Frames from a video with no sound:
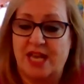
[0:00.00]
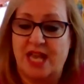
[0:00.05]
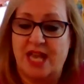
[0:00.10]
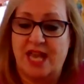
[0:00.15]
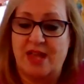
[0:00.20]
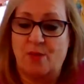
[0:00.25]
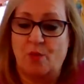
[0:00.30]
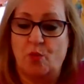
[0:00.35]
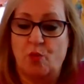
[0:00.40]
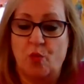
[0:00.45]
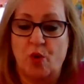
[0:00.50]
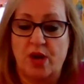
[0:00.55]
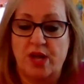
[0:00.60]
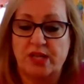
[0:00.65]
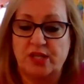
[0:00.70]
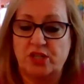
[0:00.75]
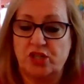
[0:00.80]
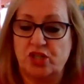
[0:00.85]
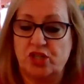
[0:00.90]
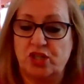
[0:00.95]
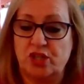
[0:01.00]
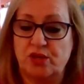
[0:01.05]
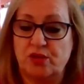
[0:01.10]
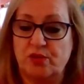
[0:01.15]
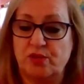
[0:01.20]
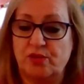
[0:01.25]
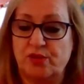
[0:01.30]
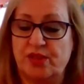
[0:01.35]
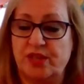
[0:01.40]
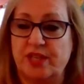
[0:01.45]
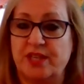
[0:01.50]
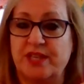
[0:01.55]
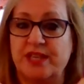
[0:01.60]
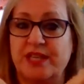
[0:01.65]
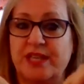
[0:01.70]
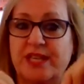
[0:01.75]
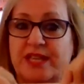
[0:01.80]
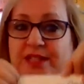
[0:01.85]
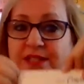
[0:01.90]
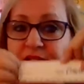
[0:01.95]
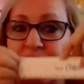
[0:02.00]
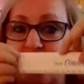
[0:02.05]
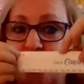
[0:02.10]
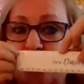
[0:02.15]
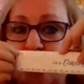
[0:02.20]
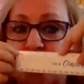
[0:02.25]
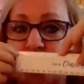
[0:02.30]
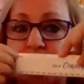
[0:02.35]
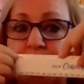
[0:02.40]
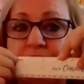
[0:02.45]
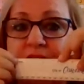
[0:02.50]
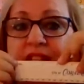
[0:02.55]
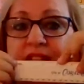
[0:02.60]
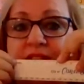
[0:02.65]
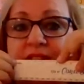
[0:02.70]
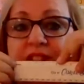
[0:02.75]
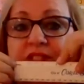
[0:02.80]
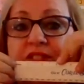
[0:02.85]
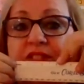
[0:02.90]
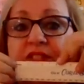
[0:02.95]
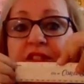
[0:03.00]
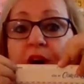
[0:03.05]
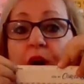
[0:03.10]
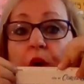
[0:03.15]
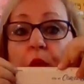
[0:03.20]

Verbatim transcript: And one tooth is three inches.